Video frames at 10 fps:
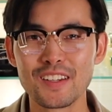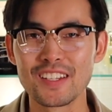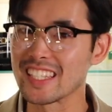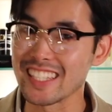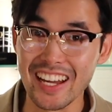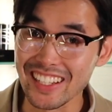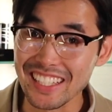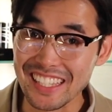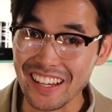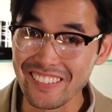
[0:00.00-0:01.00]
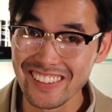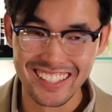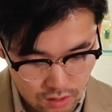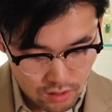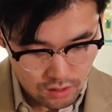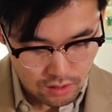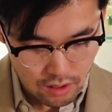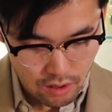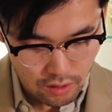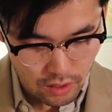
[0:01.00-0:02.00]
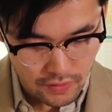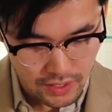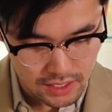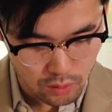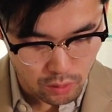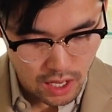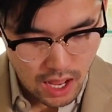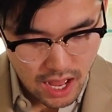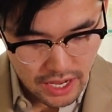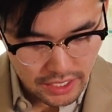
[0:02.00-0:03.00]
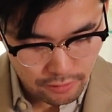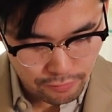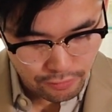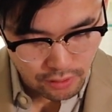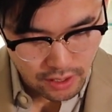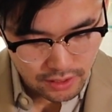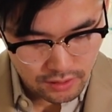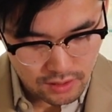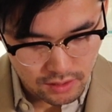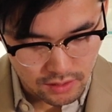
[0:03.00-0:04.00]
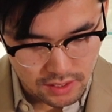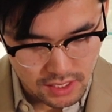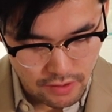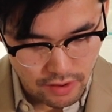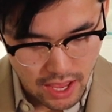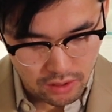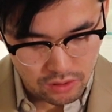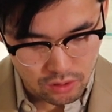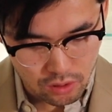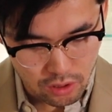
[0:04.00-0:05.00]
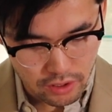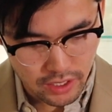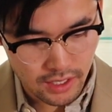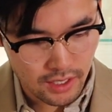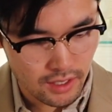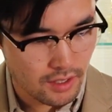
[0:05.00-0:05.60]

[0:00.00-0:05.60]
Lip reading: Stunning stuff. So, even has a little card at the front, discover our story.